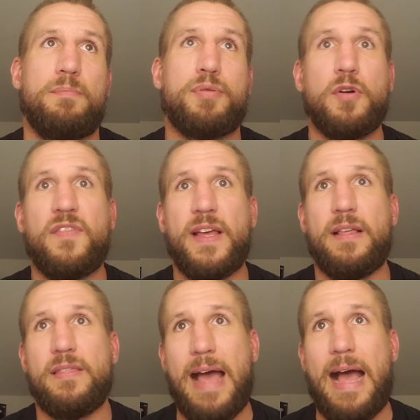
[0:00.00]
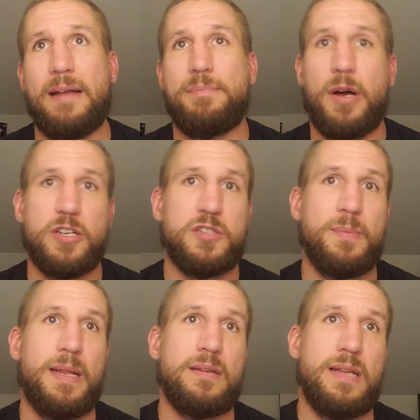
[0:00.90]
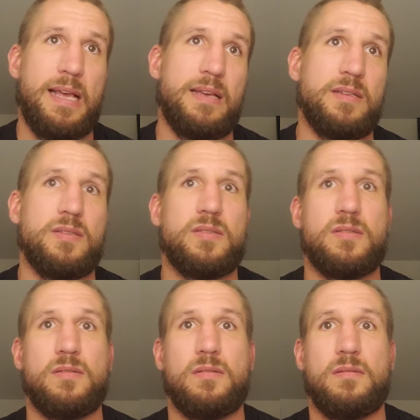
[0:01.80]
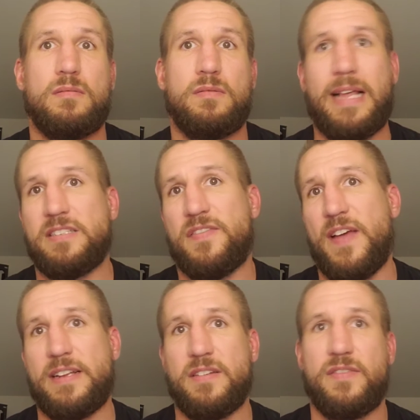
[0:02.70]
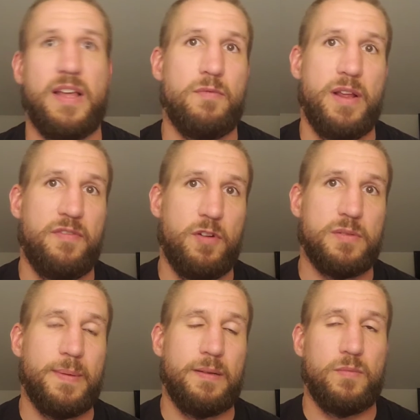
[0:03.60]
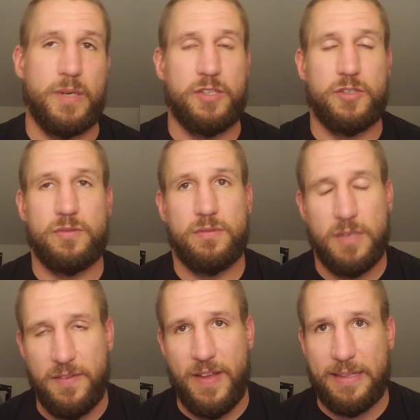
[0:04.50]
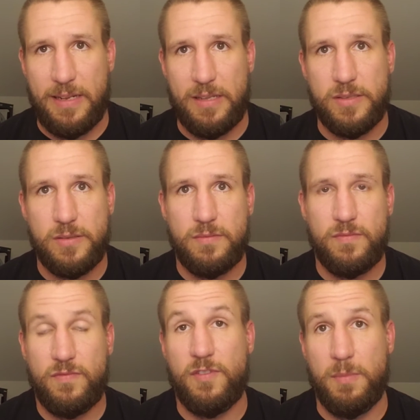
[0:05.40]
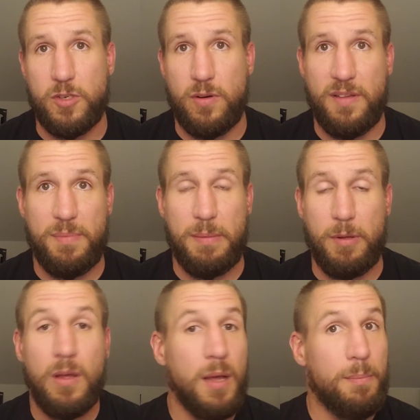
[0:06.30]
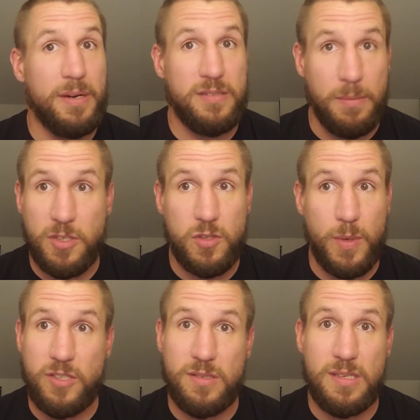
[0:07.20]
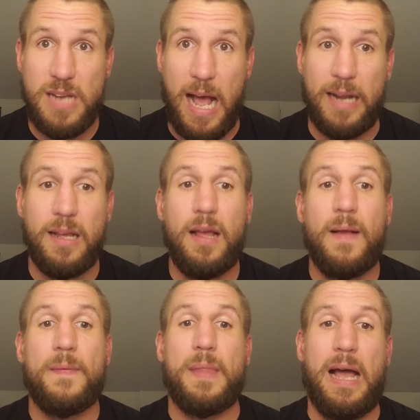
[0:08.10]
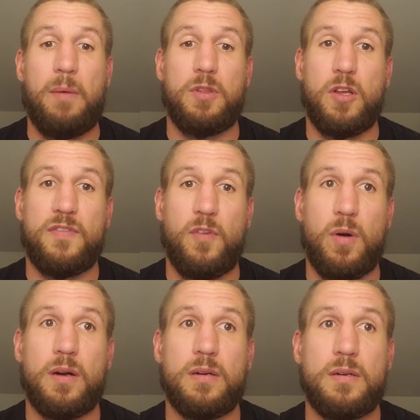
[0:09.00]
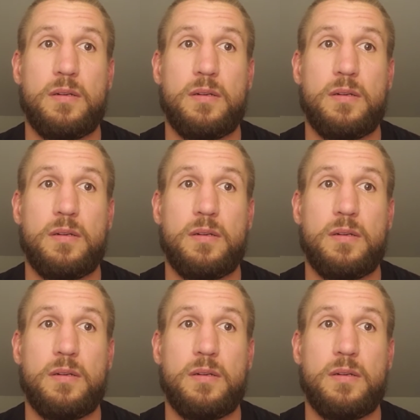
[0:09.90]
proving that punishment is less effective than reinforcement, which, in fact, it is for a majority of people. But in some situations, it's not. I would look for